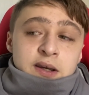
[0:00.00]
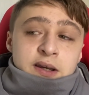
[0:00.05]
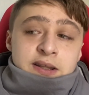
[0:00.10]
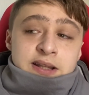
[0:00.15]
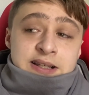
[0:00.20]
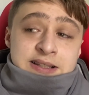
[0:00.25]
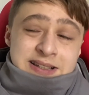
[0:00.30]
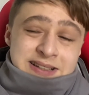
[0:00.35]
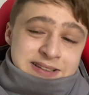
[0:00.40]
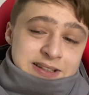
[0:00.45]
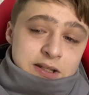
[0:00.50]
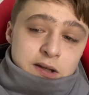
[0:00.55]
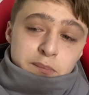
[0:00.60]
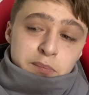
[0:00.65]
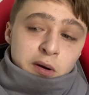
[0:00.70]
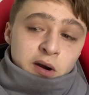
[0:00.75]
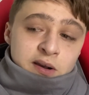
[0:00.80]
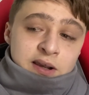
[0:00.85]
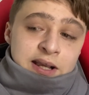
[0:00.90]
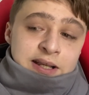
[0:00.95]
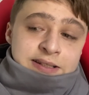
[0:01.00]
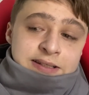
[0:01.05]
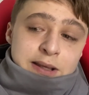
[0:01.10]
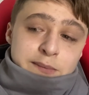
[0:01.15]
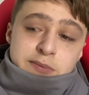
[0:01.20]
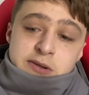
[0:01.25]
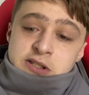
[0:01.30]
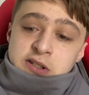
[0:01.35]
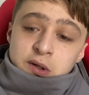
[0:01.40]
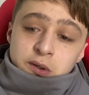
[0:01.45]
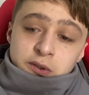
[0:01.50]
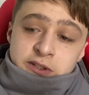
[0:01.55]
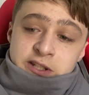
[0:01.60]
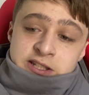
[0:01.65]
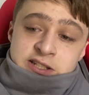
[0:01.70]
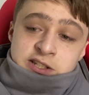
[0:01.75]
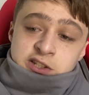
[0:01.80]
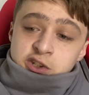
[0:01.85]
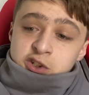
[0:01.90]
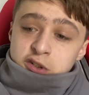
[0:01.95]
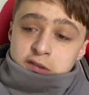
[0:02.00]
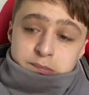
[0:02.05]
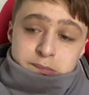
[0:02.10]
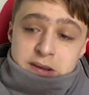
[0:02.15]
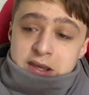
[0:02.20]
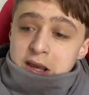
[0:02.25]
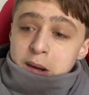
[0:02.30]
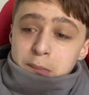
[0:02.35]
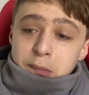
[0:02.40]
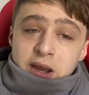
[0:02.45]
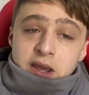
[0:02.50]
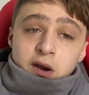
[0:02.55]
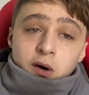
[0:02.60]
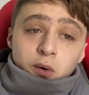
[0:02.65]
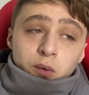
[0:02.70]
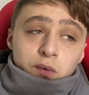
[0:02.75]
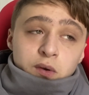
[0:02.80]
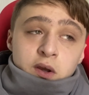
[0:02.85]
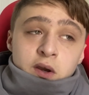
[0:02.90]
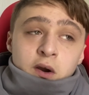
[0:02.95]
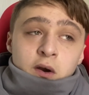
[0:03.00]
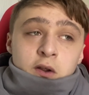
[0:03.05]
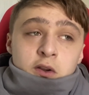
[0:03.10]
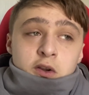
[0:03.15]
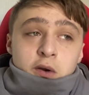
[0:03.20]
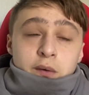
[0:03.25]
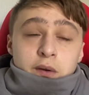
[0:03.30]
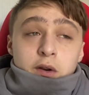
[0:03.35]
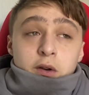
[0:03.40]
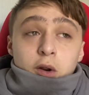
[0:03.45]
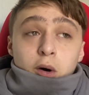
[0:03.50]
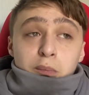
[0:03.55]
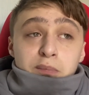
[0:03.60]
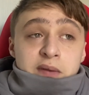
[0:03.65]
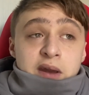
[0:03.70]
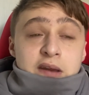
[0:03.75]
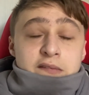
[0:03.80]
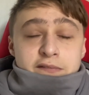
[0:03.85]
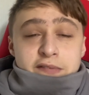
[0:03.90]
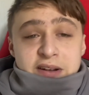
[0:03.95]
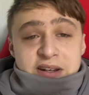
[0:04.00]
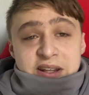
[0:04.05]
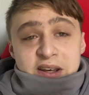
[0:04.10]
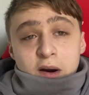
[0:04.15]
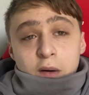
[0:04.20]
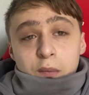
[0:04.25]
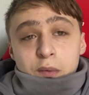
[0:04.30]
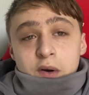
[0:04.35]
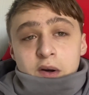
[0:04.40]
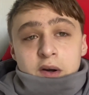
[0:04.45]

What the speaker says: This isn't a podcast episode. This is just me on my own doing an update video